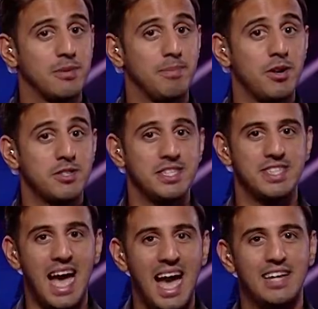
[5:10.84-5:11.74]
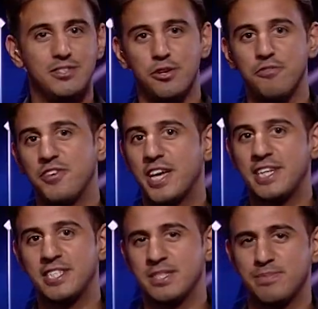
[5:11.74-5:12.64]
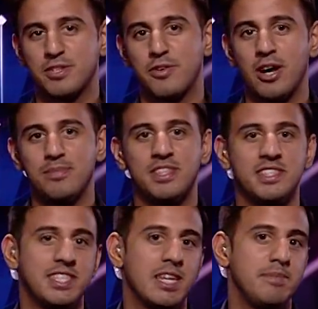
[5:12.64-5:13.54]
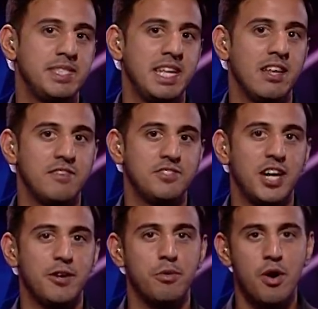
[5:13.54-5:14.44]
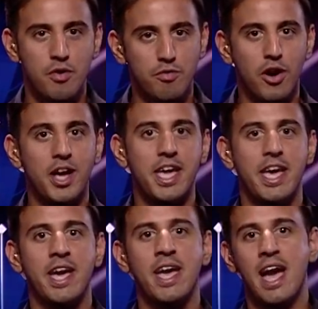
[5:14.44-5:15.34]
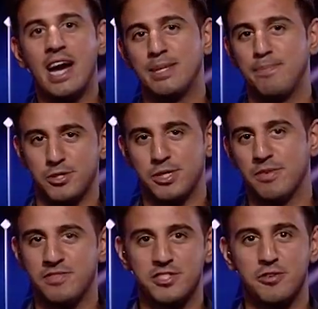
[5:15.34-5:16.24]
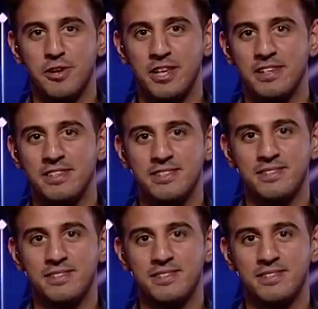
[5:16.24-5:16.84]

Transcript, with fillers: on the boxes and don't forget to subscribe to the CNBC Live channel right here at the bottom of the screen.